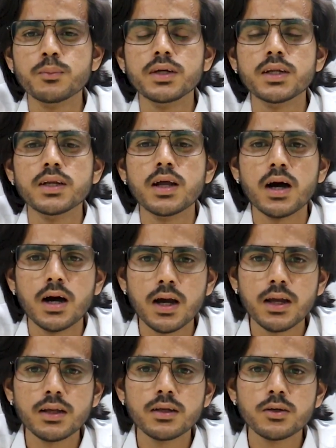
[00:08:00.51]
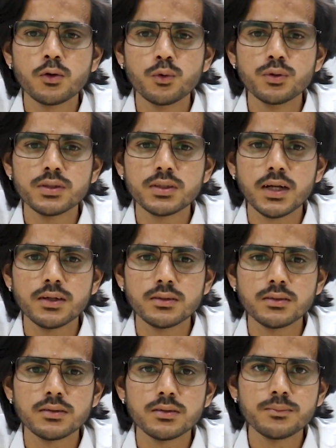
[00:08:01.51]
maintain high code
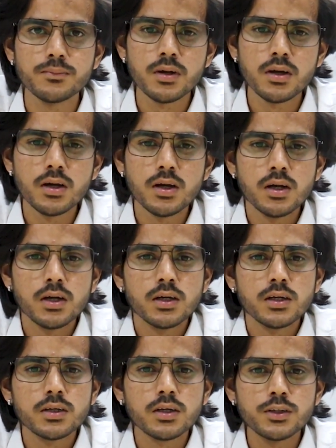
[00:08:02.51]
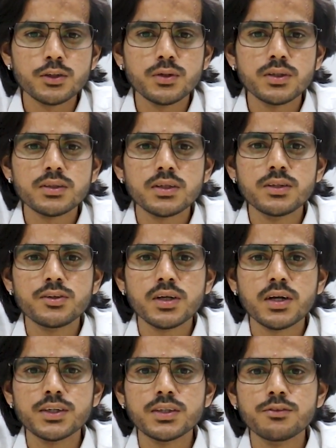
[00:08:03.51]
standards. Continuous
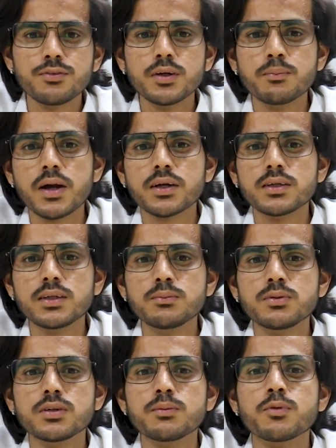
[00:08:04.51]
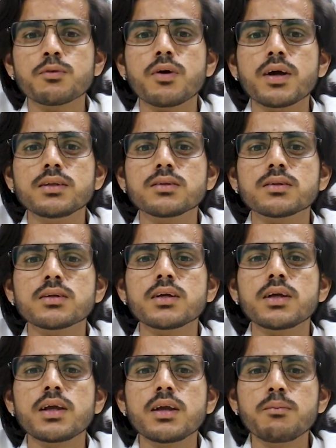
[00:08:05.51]
integration feedback. TeamCity provides
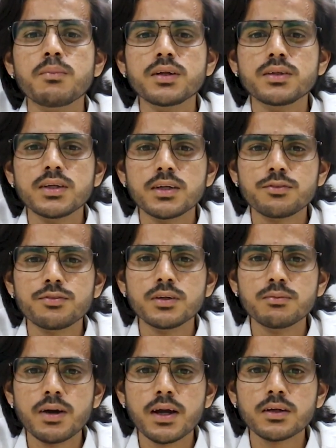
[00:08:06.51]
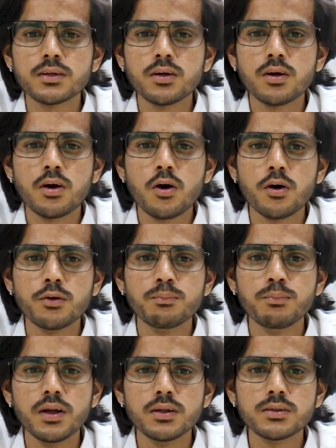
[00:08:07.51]
immediate feedback on
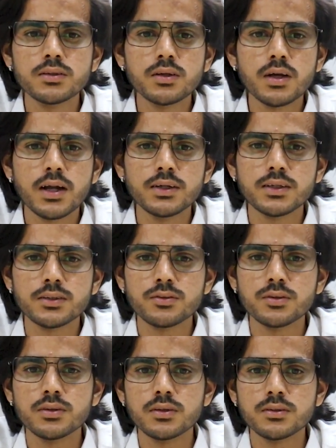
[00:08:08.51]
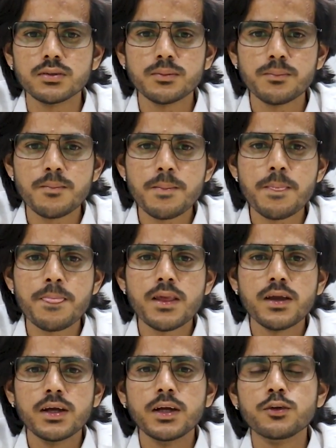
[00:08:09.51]
builds and test results.
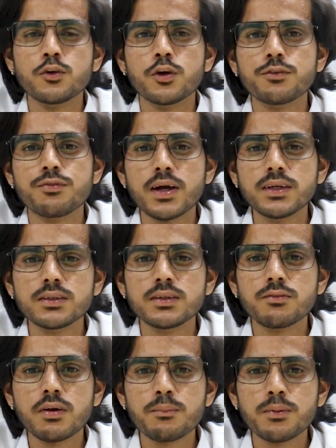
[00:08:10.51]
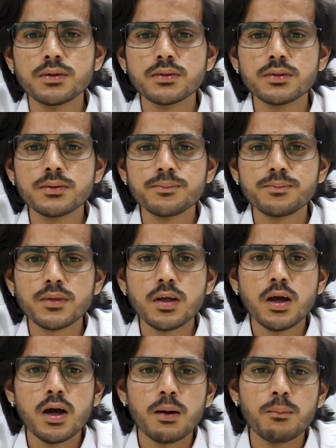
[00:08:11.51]
It notifies developers
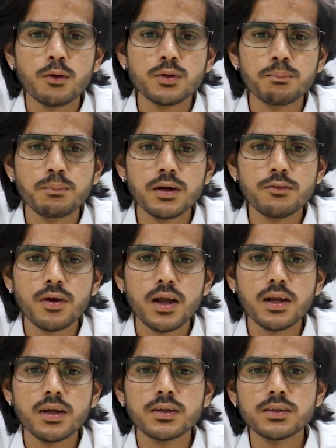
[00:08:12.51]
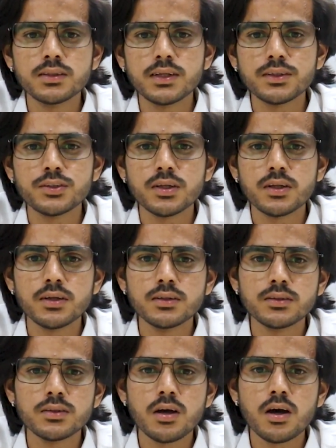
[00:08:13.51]
about the build failure, test
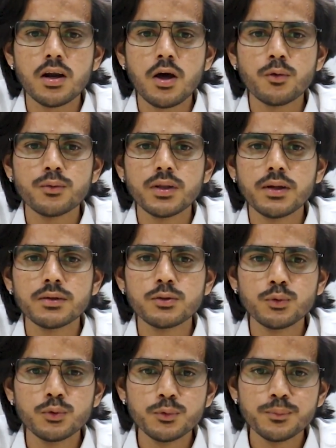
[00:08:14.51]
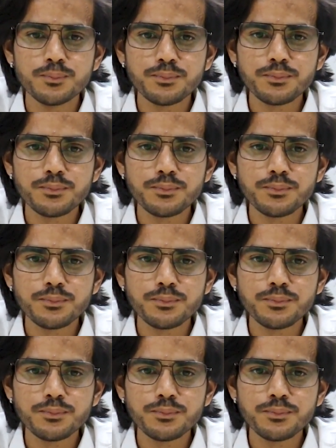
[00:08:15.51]
errors, allowing them to